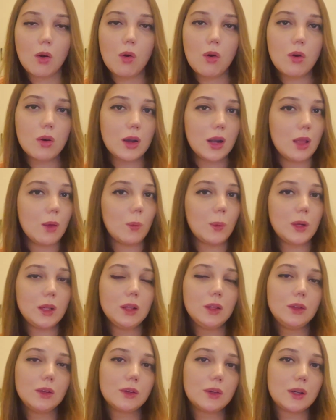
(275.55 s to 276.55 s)
Or if we
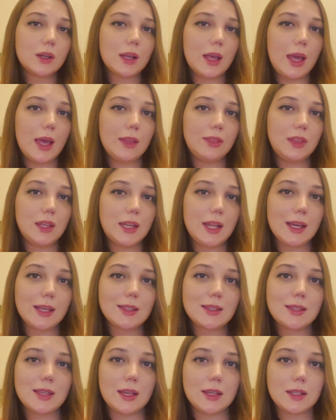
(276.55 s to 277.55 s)
look at the
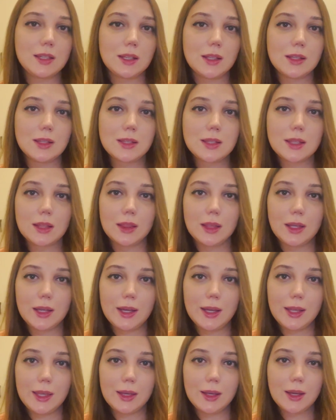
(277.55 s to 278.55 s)
next sentence
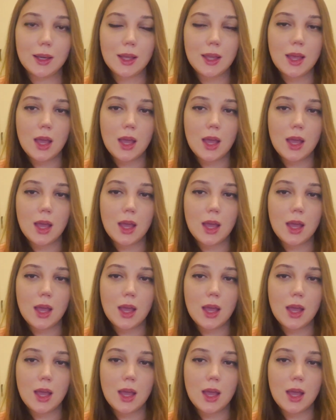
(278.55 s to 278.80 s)
like,